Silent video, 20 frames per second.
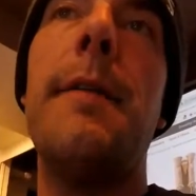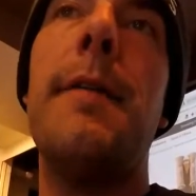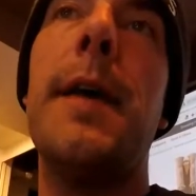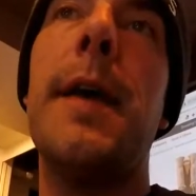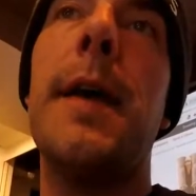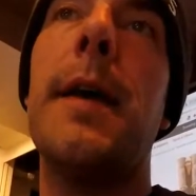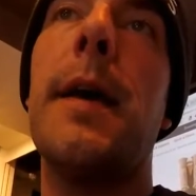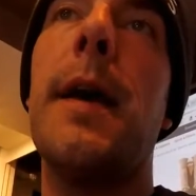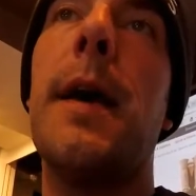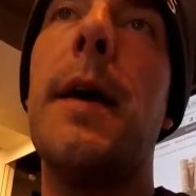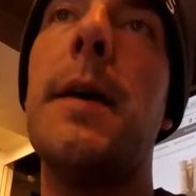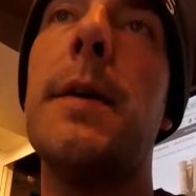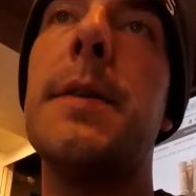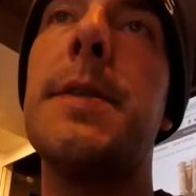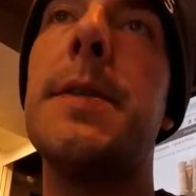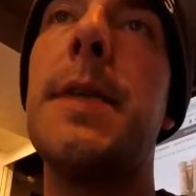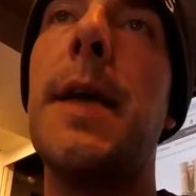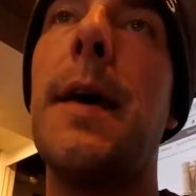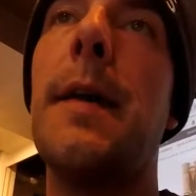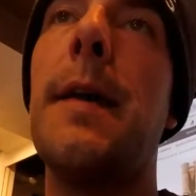having a
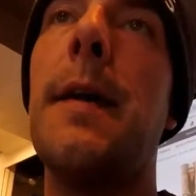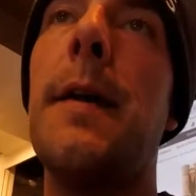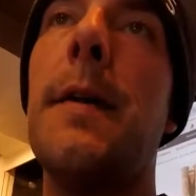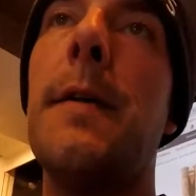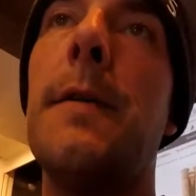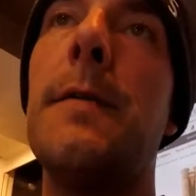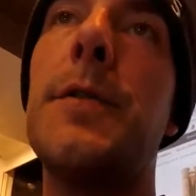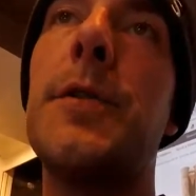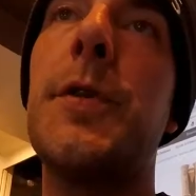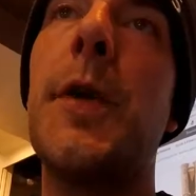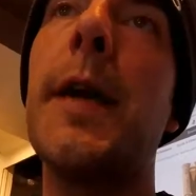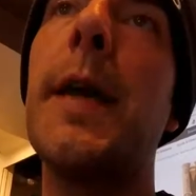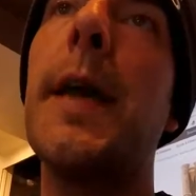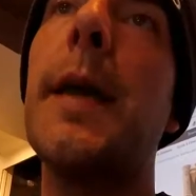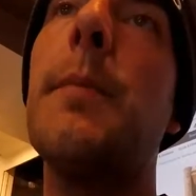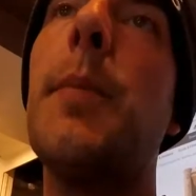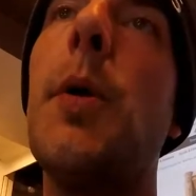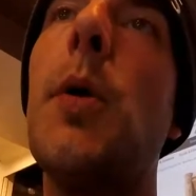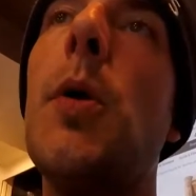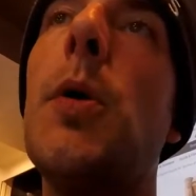set of
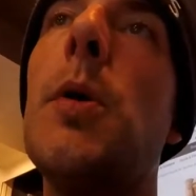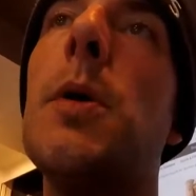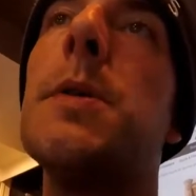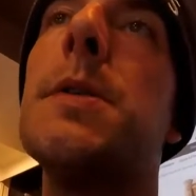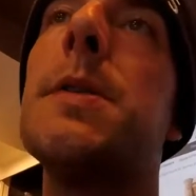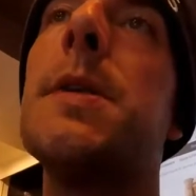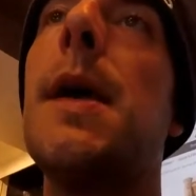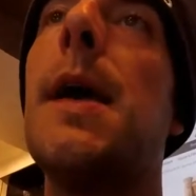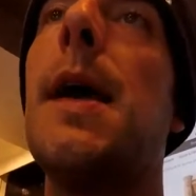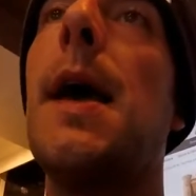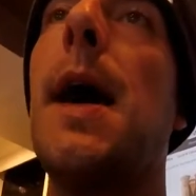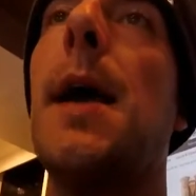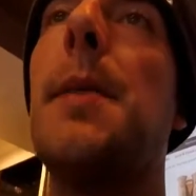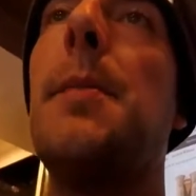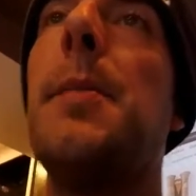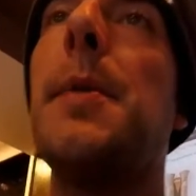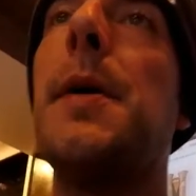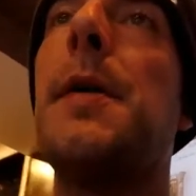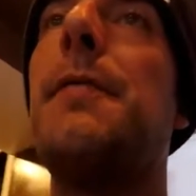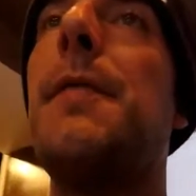trekking poles.
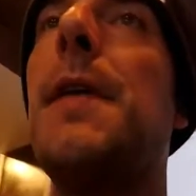I'm a